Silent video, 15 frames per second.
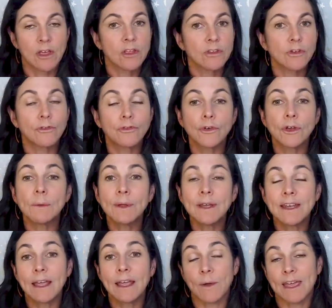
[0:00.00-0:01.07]
So
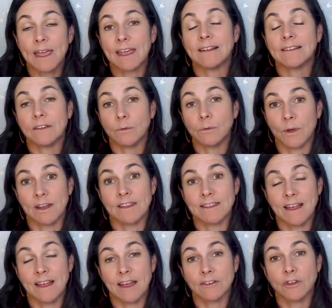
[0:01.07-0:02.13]
frequent night wakings is one of the
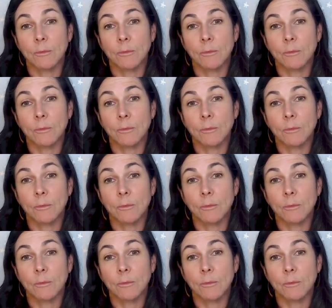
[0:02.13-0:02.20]
signs.